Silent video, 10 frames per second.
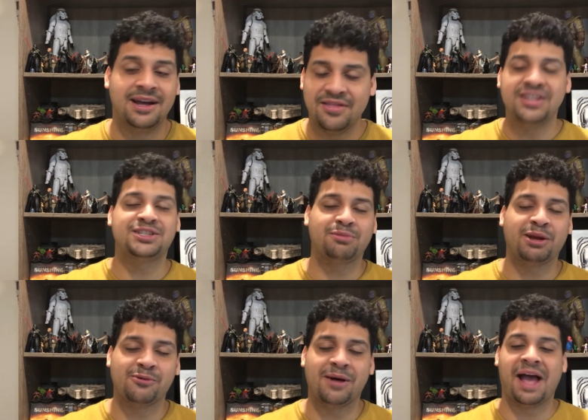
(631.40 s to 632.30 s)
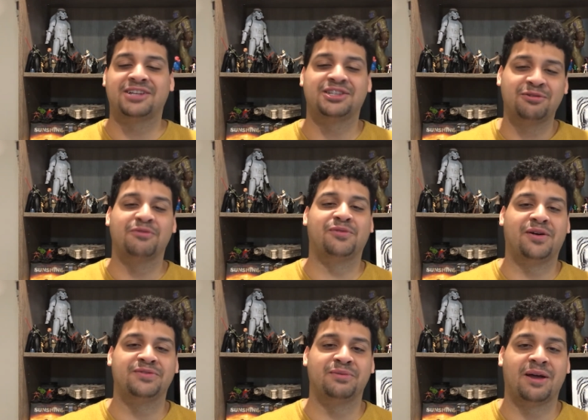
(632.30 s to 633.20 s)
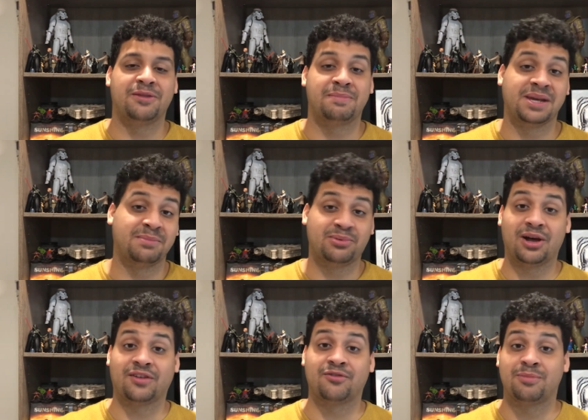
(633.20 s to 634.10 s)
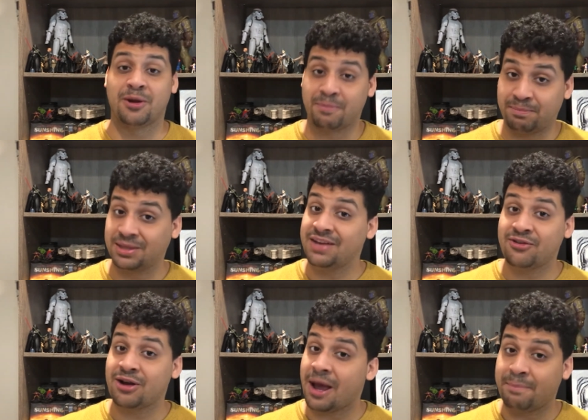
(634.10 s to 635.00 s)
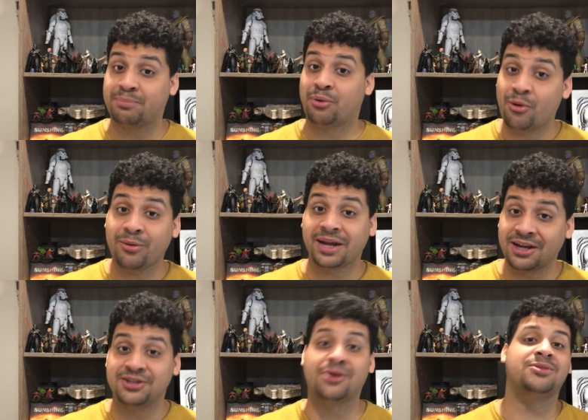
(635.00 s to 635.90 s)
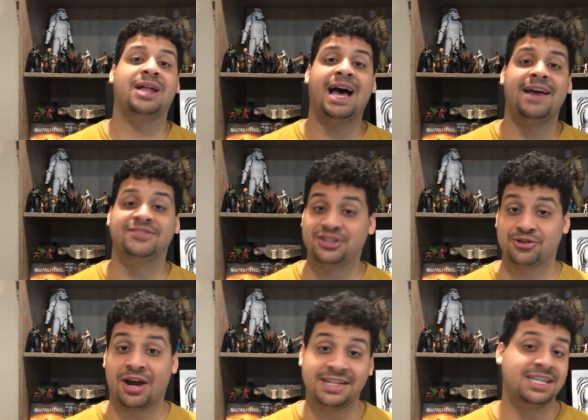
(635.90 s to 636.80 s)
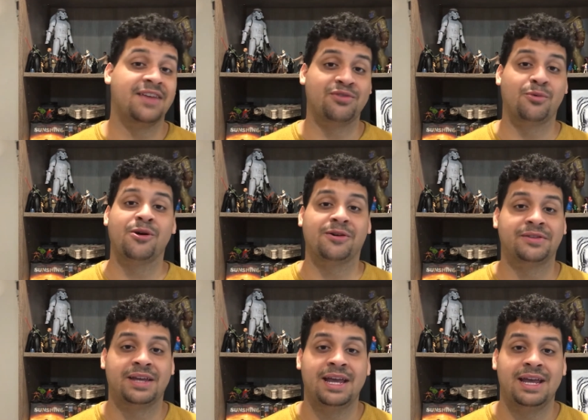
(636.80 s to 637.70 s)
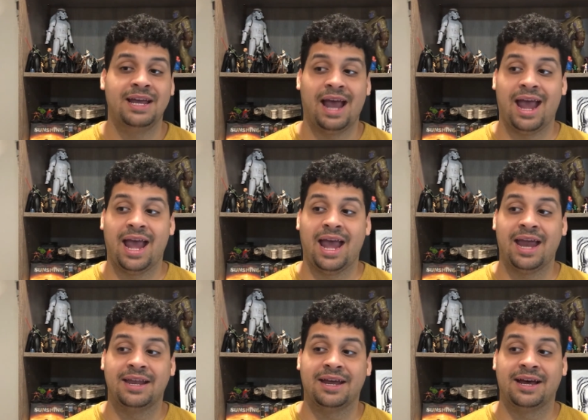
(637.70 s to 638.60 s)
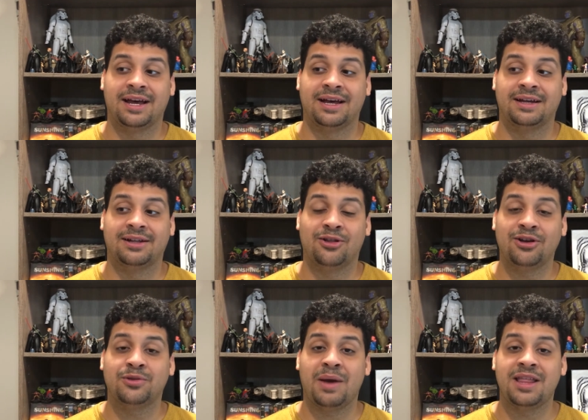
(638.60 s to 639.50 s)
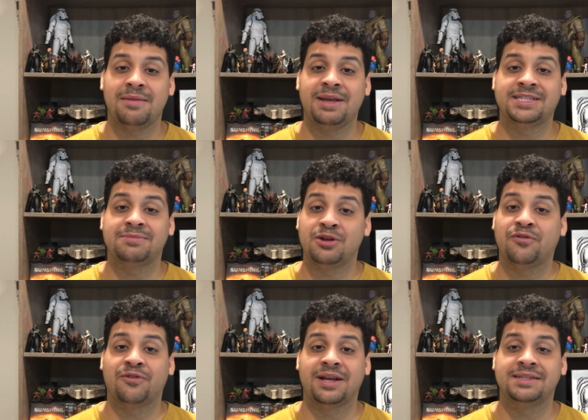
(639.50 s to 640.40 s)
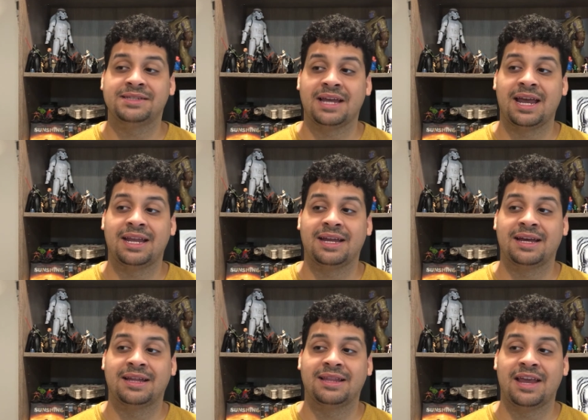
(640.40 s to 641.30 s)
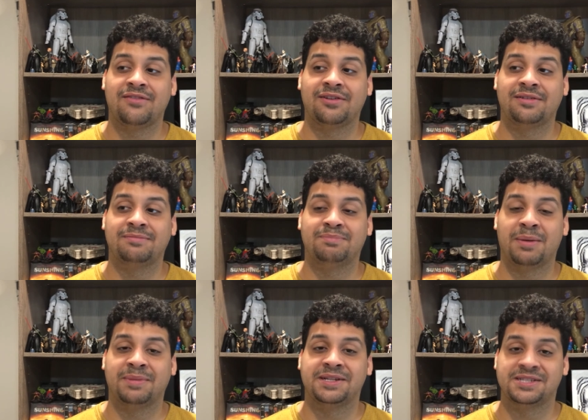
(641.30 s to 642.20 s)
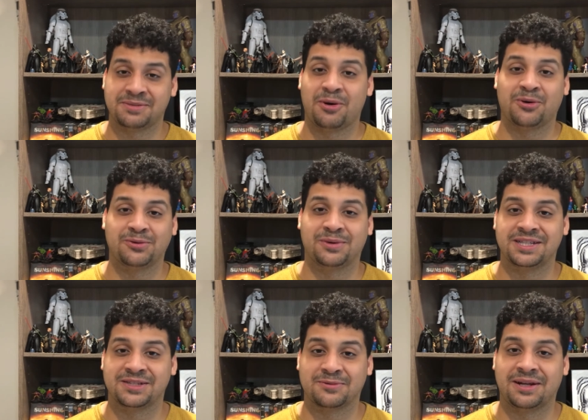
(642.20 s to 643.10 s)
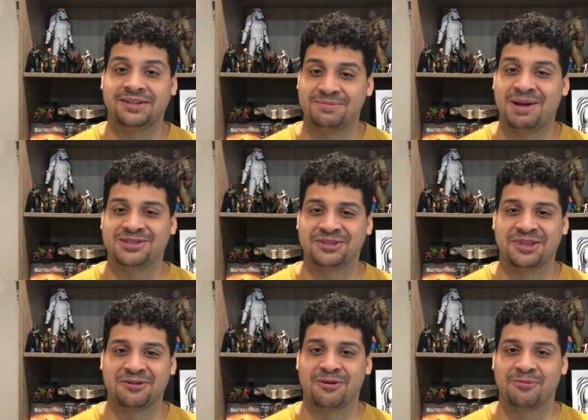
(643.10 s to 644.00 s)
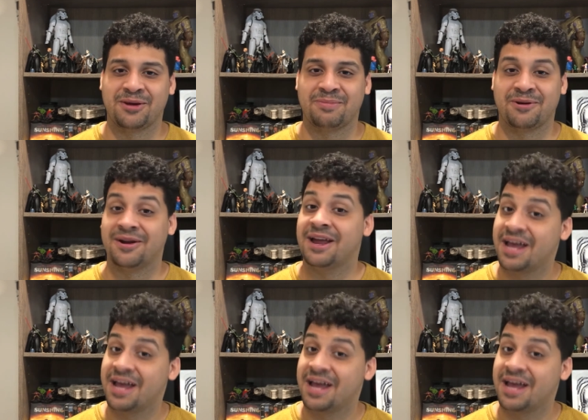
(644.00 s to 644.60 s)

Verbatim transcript: This threequel actually revolves around them being plucked from their, believe it or not, boring adult lives to try and save the world. And uh, along the way, they meet some new friends, and uh, they even bump into some old ones as well, especially the Grim Reaper.